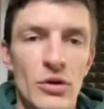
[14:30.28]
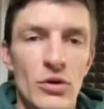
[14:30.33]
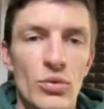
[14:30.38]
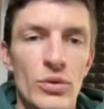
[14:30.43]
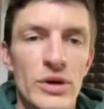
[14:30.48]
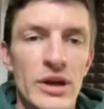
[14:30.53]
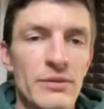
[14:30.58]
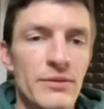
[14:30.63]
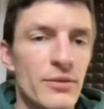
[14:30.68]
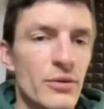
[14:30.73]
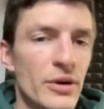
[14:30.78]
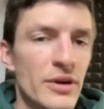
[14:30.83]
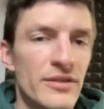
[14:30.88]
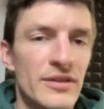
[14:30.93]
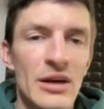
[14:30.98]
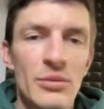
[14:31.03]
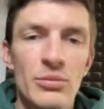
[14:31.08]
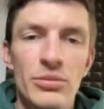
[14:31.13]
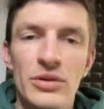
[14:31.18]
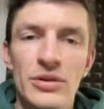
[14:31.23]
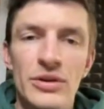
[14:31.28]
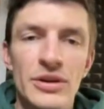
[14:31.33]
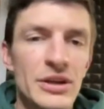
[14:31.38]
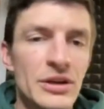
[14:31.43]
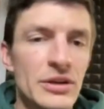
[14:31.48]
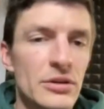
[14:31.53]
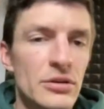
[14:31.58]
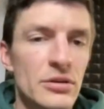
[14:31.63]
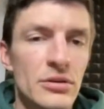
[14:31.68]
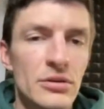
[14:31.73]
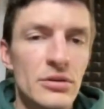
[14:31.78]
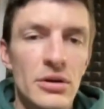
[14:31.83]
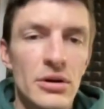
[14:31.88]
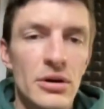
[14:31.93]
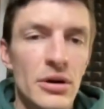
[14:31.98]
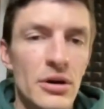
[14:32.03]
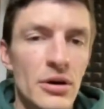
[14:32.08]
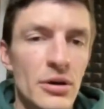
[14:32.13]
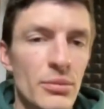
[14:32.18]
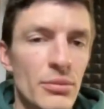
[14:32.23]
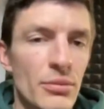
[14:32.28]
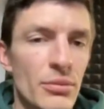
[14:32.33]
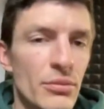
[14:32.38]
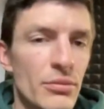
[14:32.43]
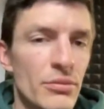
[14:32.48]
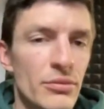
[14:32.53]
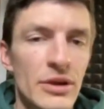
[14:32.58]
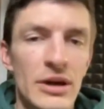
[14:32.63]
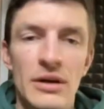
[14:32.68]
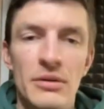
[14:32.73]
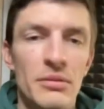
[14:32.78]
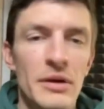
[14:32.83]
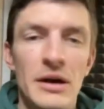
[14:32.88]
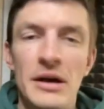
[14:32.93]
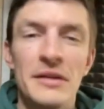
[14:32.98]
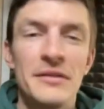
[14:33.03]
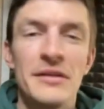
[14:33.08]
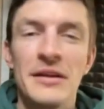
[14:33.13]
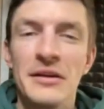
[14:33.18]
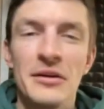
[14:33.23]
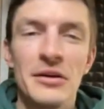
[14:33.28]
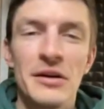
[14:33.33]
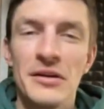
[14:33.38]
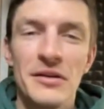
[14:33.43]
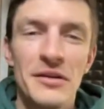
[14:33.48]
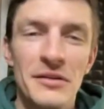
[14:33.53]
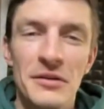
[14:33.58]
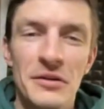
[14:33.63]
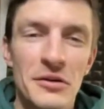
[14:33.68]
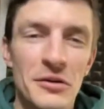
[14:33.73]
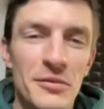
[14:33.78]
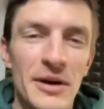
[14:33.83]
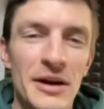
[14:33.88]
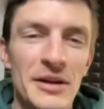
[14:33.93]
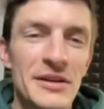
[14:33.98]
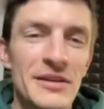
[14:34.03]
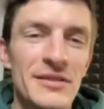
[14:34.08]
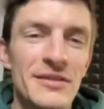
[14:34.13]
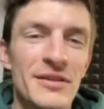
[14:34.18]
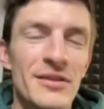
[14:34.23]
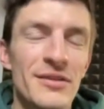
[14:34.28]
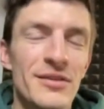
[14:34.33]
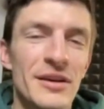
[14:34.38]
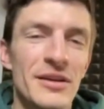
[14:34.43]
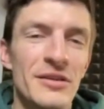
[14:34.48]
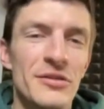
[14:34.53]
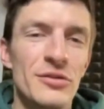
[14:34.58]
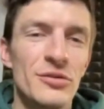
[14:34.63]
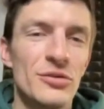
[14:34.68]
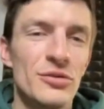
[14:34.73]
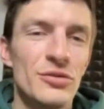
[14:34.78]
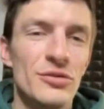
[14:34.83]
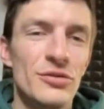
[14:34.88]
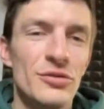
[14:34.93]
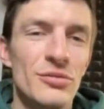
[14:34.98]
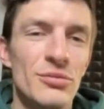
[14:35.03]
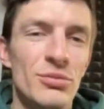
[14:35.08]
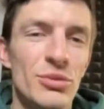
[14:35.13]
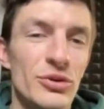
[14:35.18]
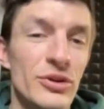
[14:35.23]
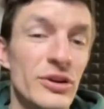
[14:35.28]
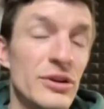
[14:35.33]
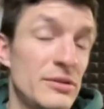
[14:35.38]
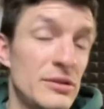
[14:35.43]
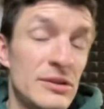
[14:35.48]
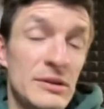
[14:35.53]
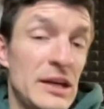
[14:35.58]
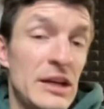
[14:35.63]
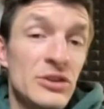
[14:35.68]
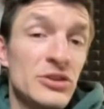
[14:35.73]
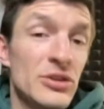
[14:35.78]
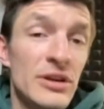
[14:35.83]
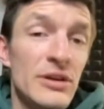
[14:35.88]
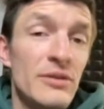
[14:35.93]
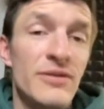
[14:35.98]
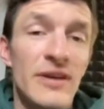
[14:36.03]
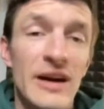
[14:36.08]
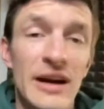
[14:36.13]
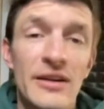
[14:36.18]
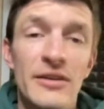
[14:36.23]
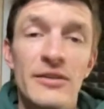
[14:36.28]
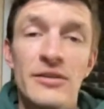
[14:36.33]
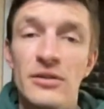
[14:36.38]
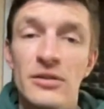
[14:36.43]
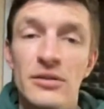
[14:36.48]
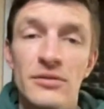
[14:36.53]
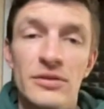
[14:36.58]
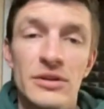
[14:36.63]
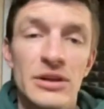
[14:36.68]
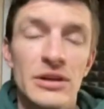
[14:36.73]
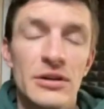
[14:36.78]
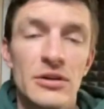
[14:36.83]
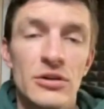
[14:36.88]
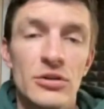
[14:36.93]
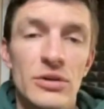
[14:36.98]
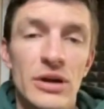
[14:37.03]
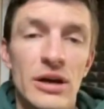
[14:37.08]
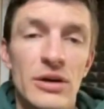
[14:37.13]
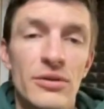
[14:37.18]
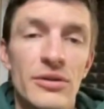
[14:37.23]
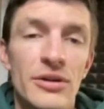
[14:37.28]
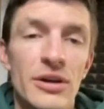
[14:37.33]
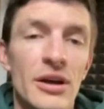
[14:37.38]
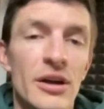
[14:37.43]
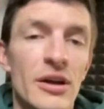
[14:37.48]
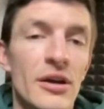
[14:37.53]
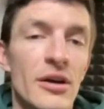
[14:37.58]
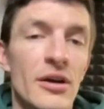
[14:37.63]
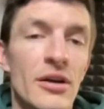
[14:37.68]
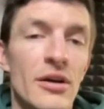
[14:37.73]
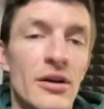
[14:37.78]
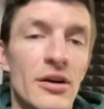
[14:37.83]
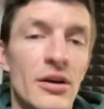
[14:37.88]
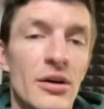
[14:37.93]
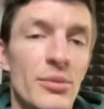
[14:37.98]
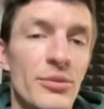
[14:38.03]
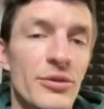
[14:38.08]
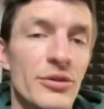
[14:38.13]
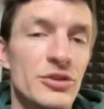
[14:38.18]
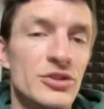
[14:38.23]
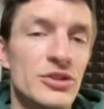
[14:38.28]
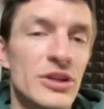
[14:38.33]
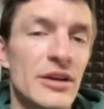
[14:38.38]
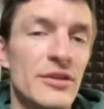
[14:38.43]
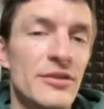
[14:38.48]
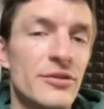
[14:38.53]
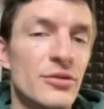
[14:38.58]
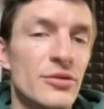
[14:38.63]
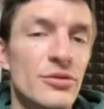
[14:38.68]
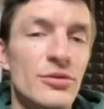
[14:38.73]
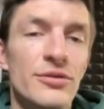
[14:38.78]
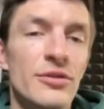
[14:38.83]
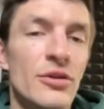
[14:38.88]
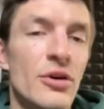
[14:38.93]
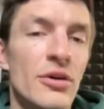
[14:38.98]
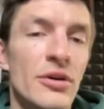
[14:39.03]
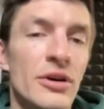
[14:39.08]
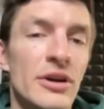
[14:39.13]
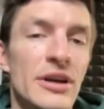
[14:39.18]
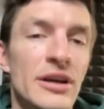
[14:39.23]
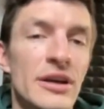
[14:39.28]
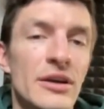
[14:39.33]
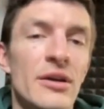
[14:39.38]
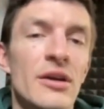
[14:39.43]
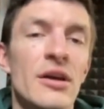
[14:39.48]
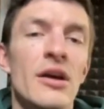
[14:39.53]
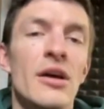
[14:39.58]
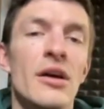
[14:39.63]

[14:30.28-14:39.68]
We have, for example, here, I think a quite easy thing to potentially find a vehicle around, the chance to use the honking.